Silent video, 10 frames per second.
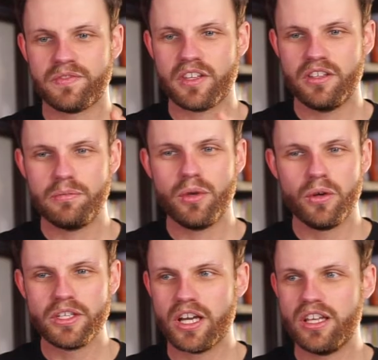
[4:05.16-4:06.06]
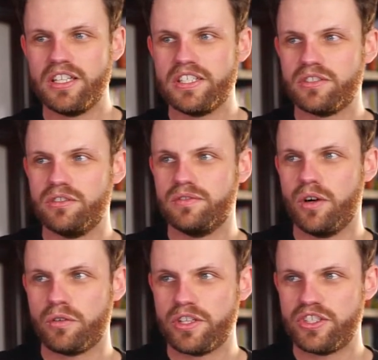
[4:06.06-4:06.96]
the Beloit colour is sort of
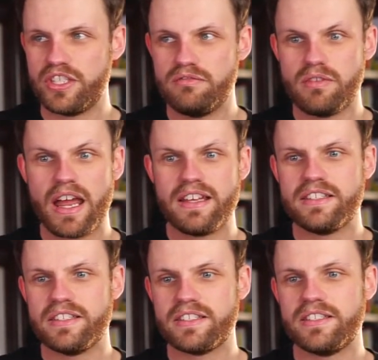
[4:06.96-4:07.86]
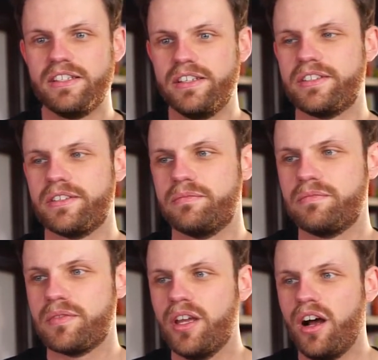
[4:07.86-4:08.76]
orangey red is a
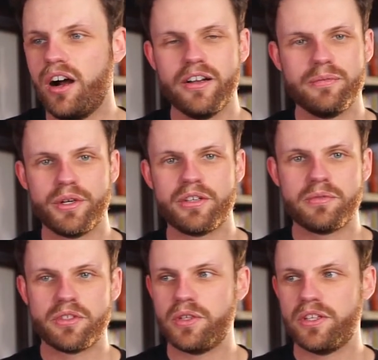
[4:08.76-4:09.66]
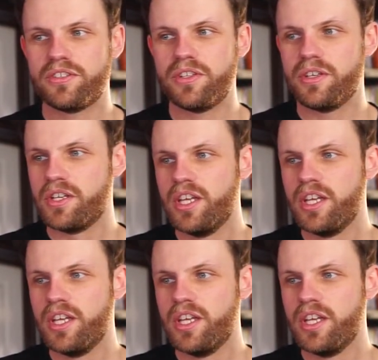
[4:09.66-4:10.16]
hybrid between the two.